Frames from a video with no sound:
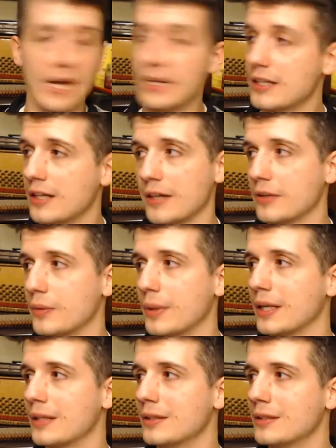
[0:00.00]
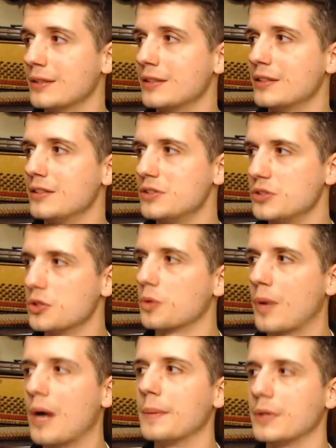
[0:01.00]
any kind of way, you're
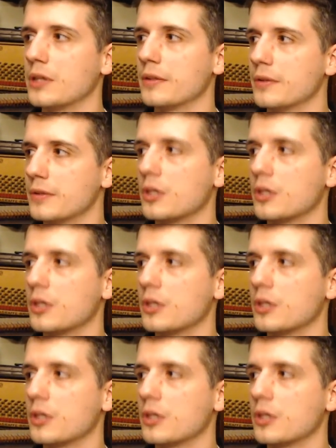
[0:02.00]
probably gonna